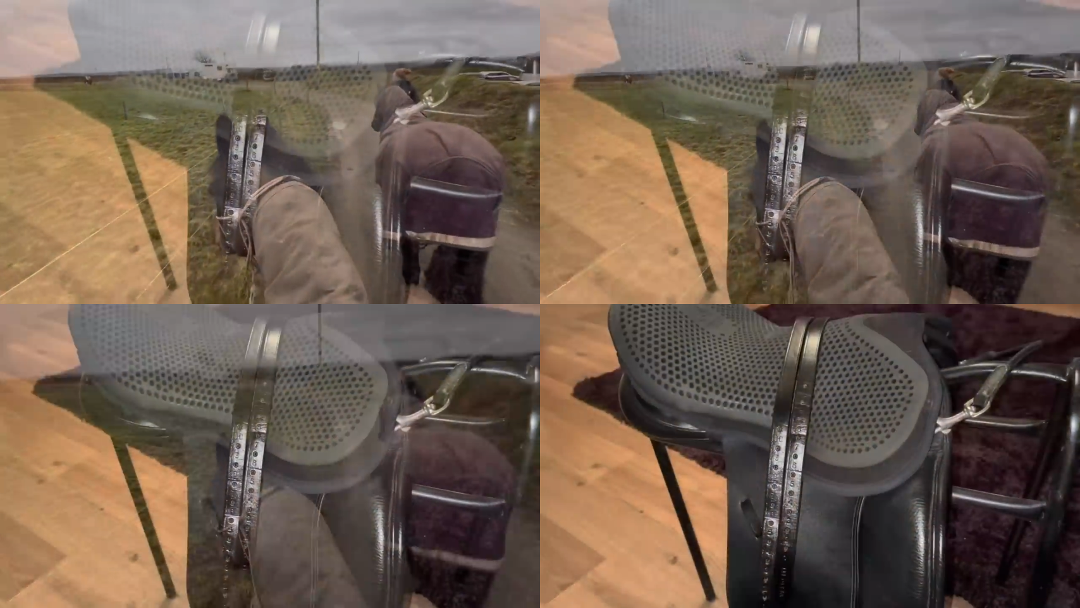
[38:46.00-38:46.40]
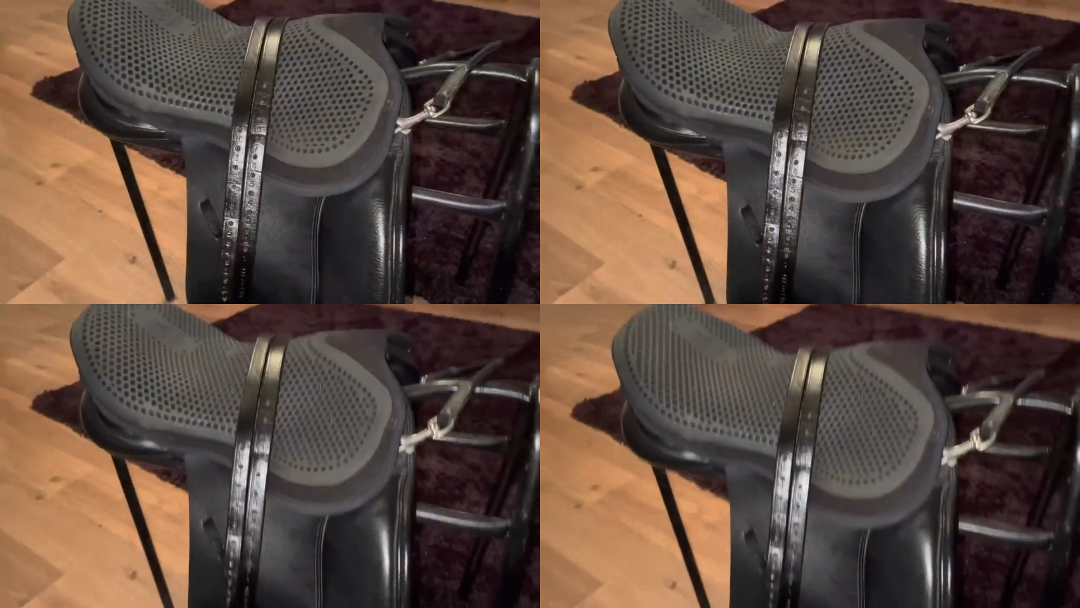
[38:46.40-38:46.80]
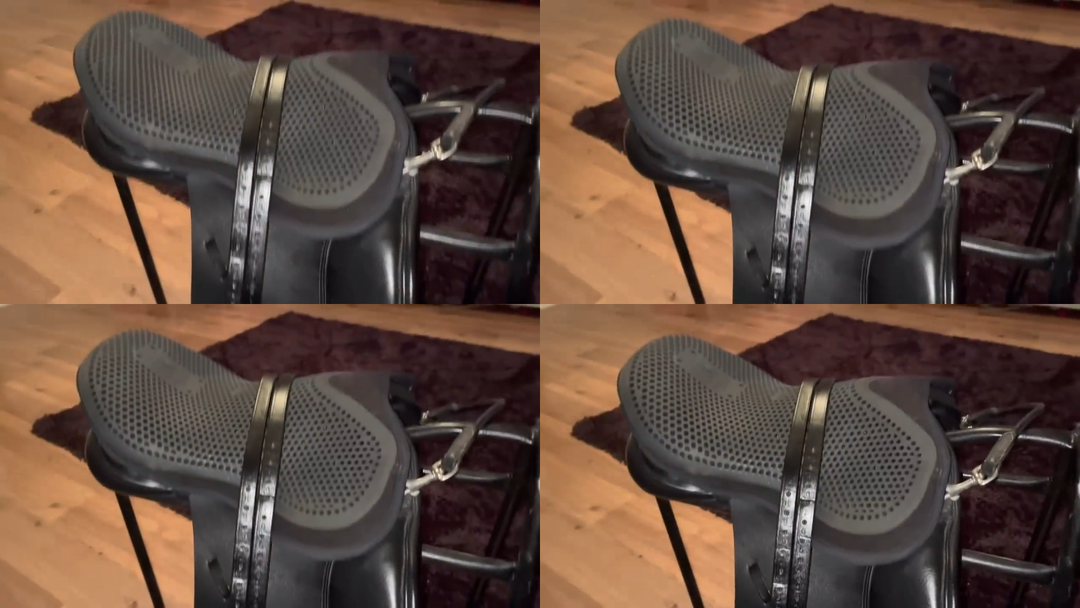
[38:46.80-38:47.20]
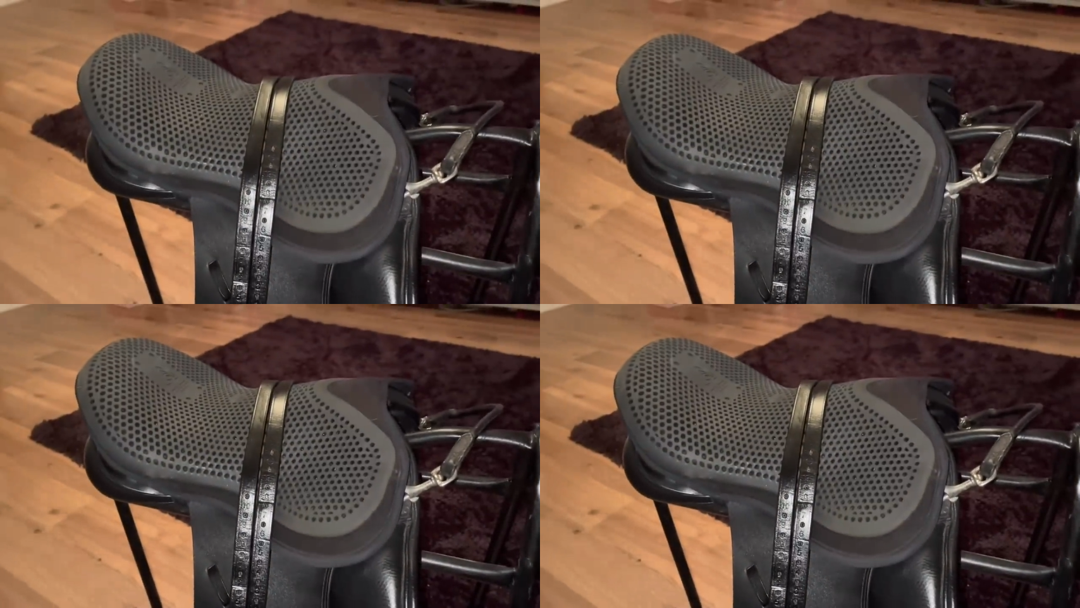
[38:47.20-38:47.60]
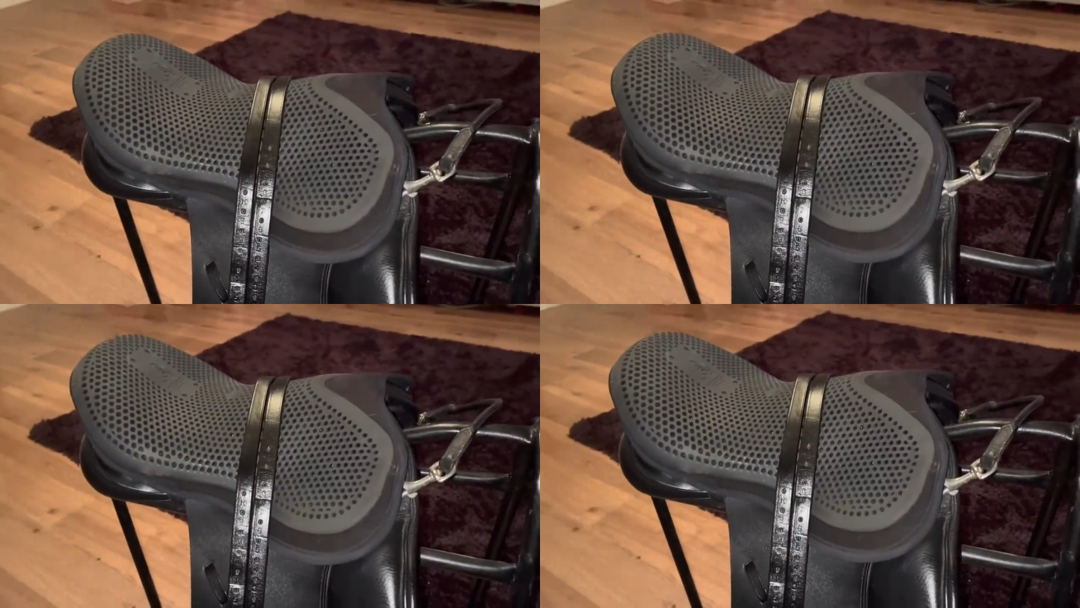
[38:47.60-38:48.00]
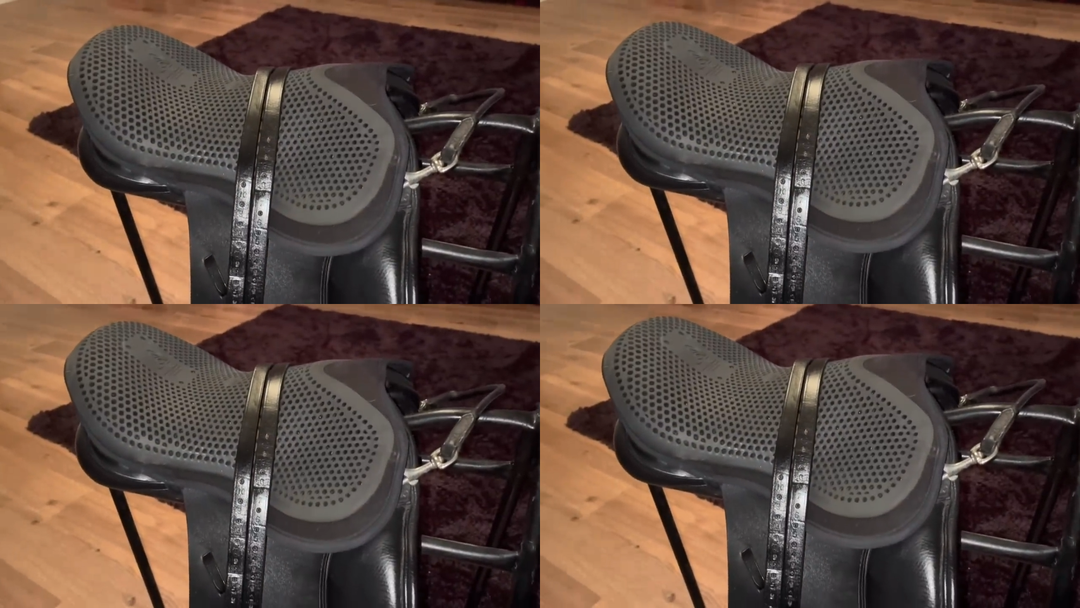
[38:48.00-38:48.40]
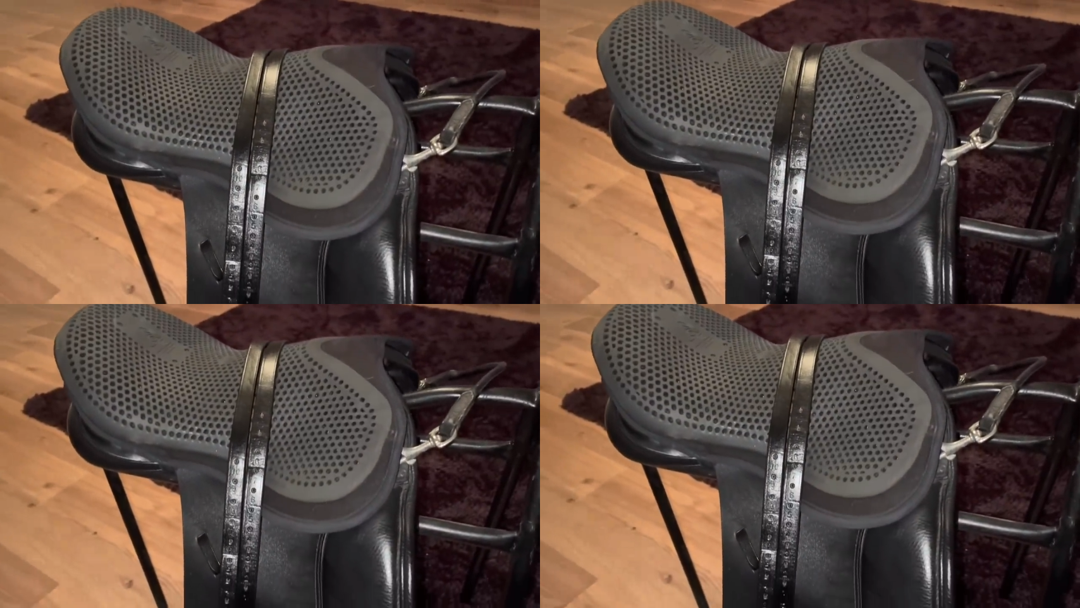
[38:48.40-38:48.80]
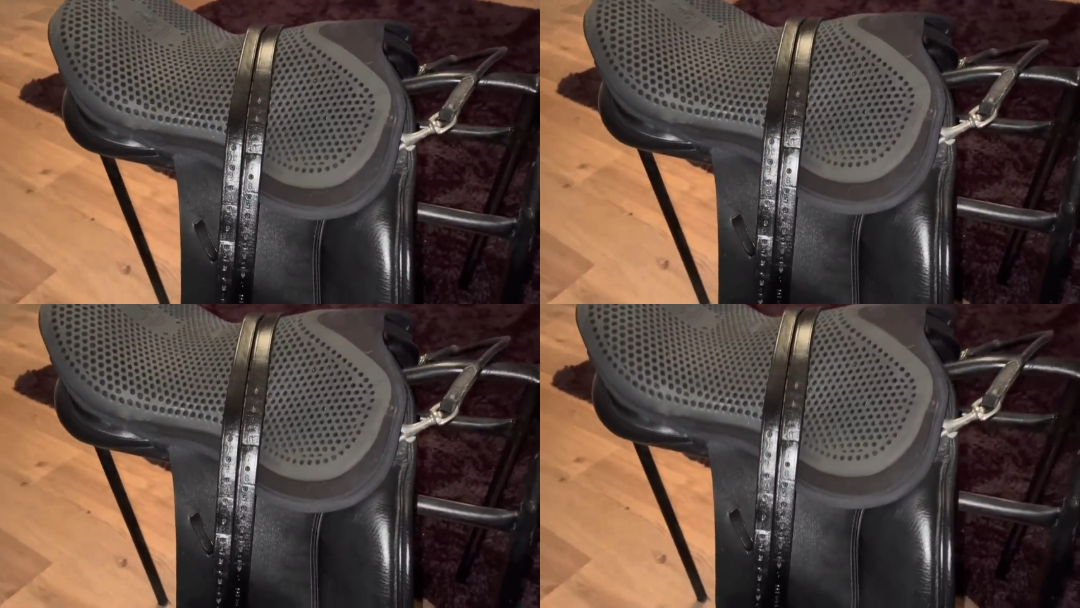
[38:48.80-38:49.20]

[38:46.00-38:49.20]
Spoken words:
[unreadable: no face in view]